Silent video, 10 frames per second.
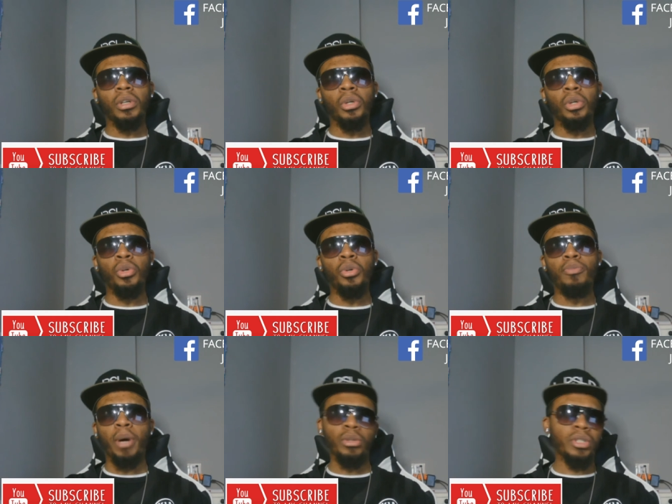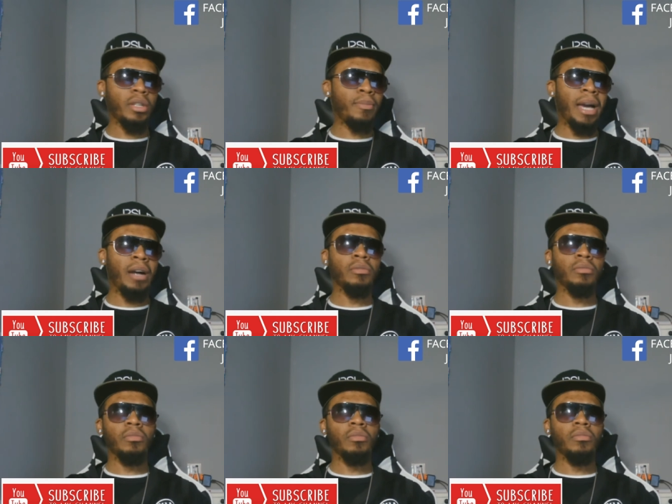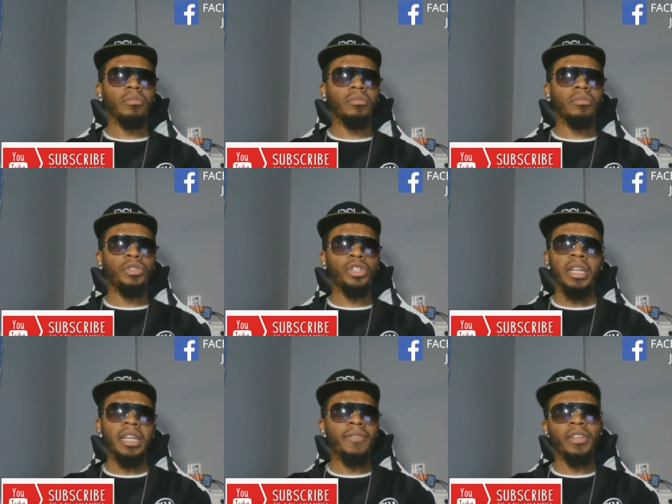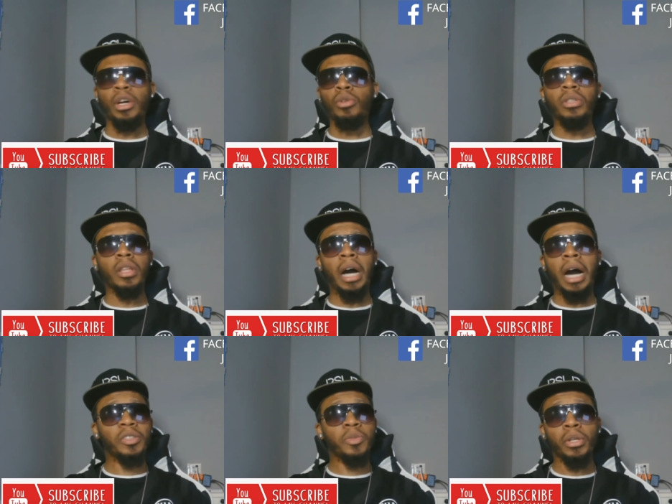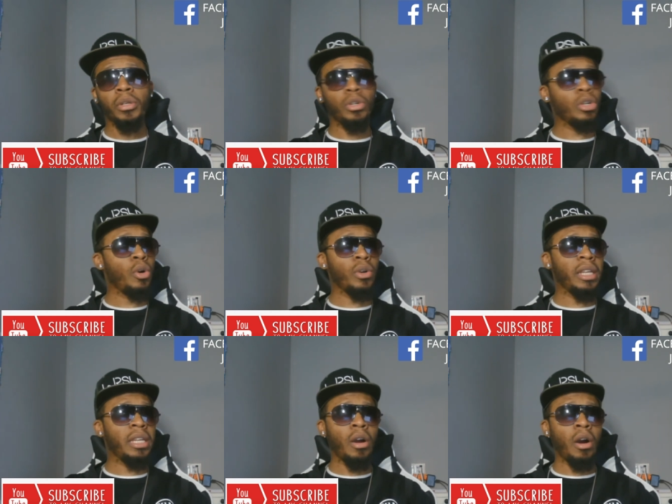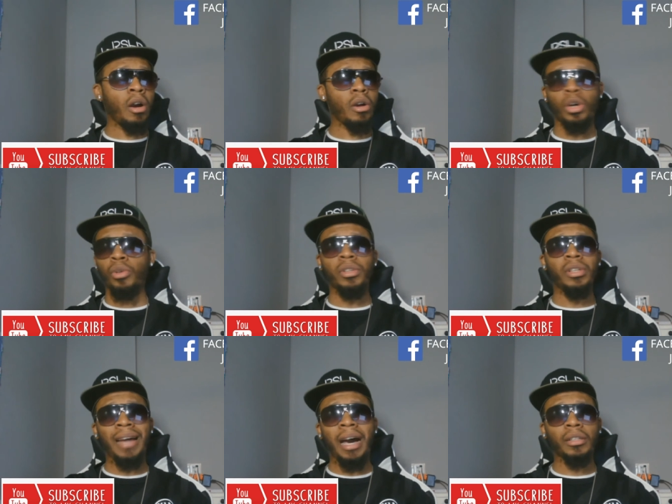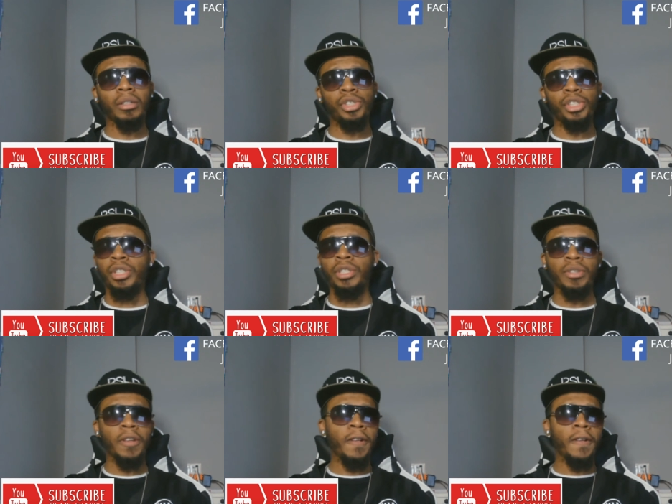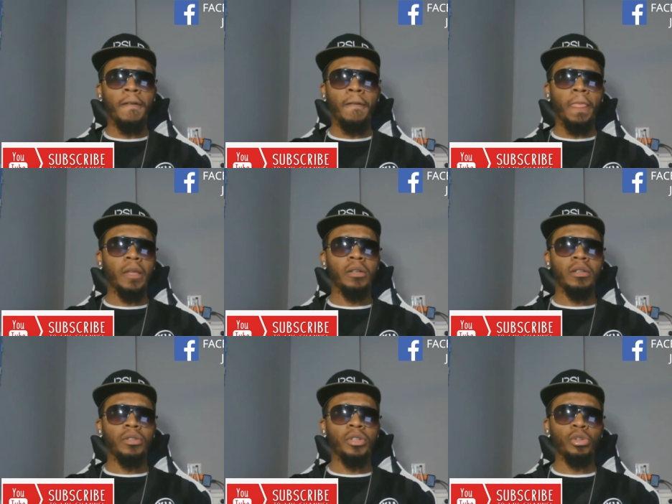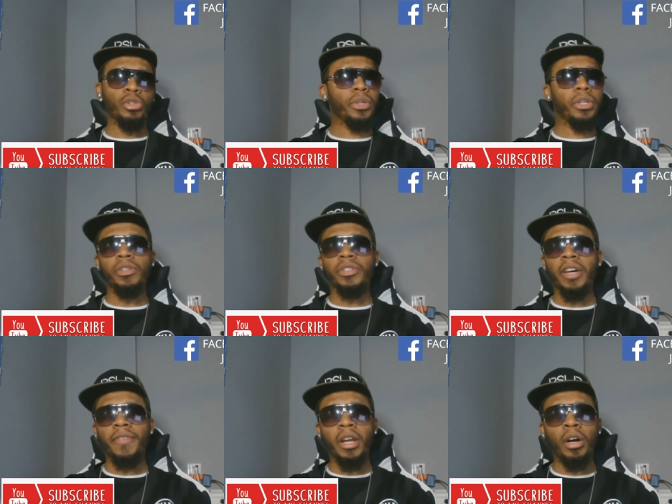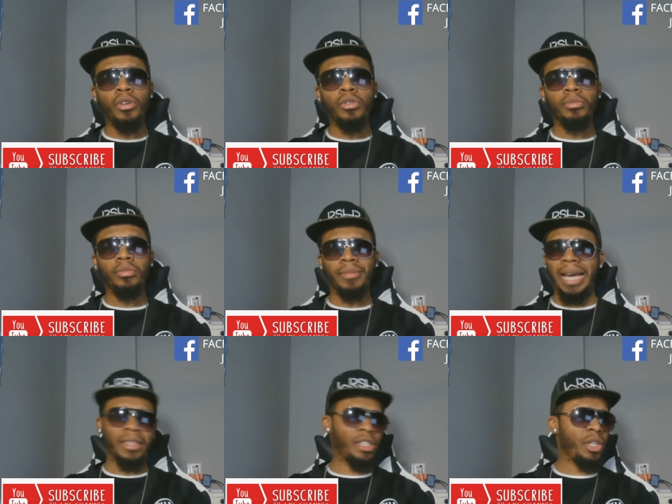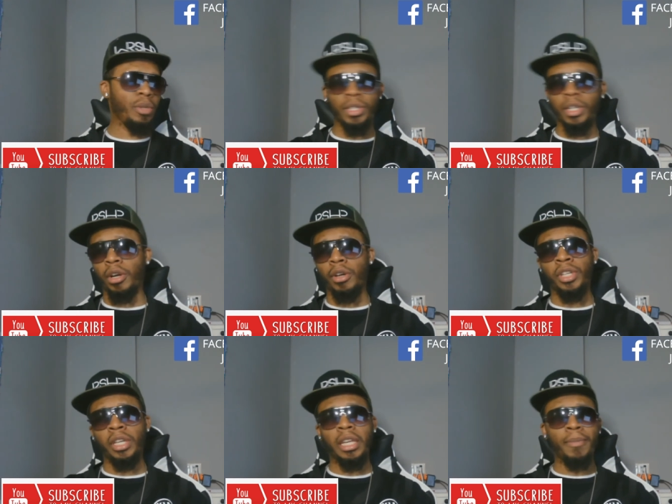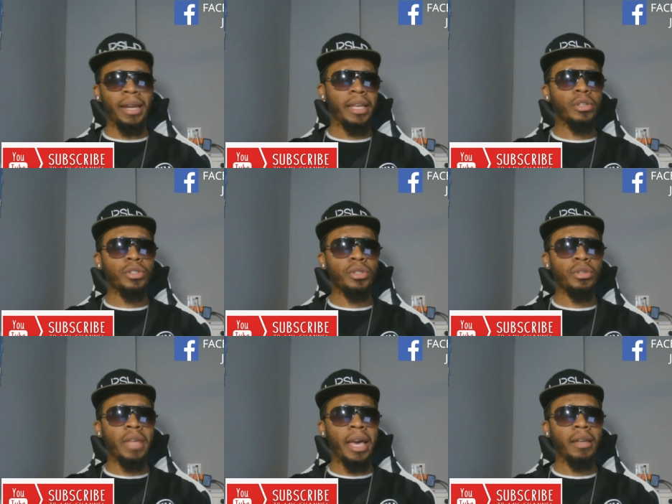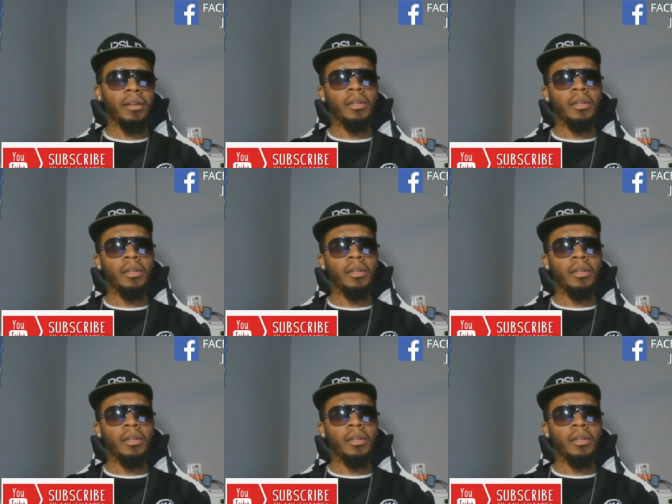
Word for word: who posted about she didn't even go to the hospital or go to ER or go to the doctor. She just you know, treated herself at home. Not that she was encouraging anybody else to do that,